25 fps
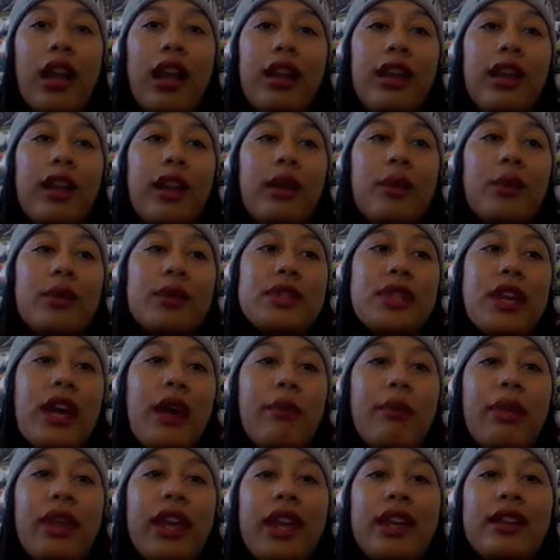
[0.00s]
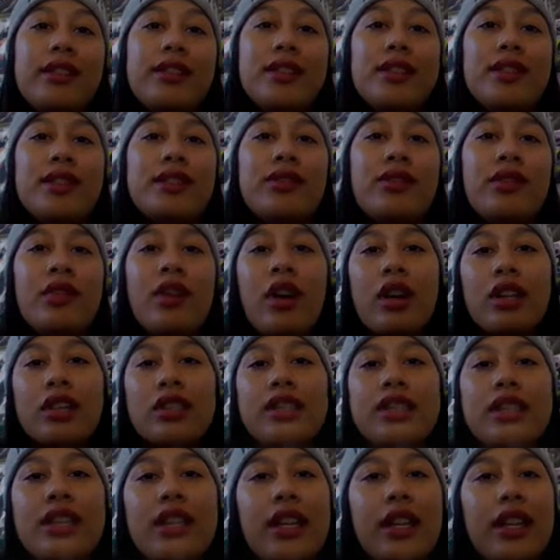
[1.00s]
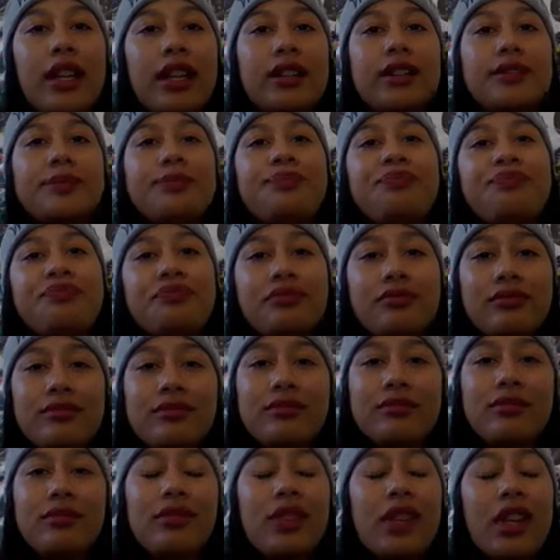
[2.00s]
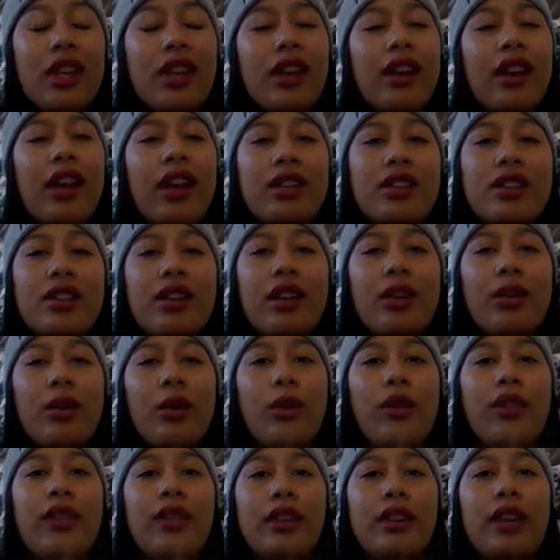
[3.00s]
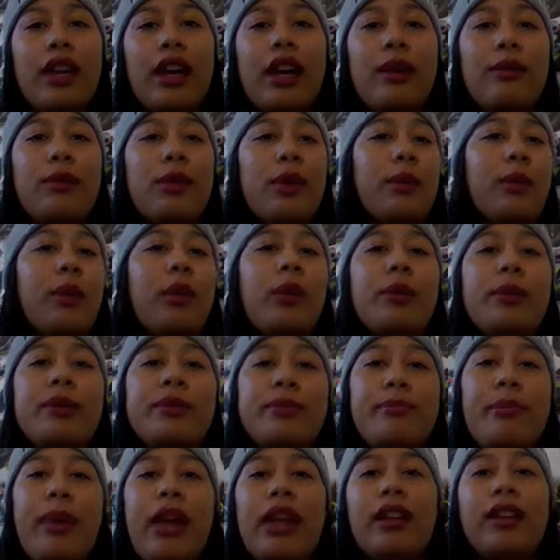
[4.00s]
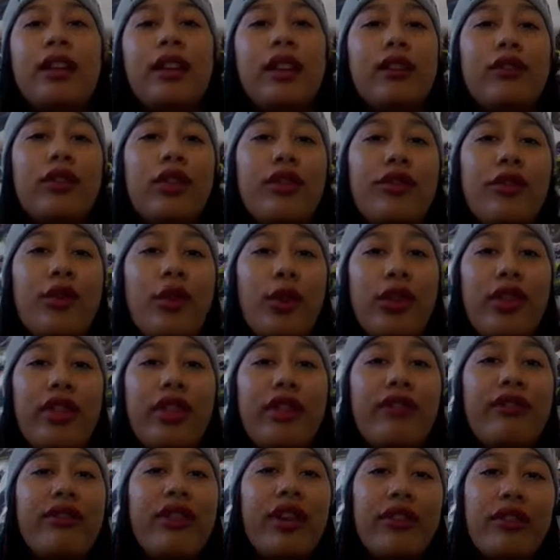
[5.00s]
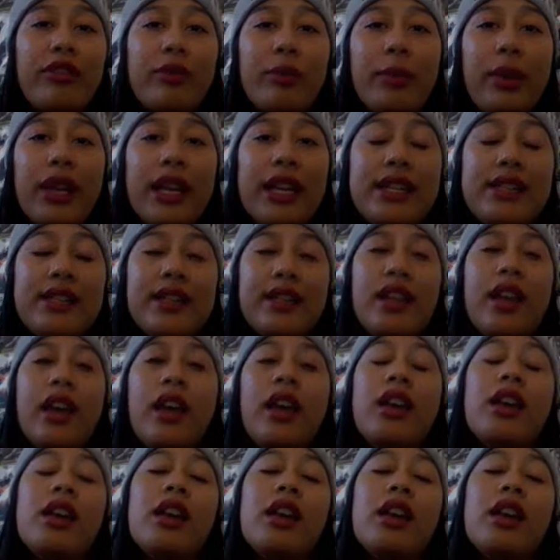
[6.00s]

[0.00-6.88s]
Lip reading: Like he was up against Rossi and Crutchlow all the time. They were always battling for 4th and 5th place.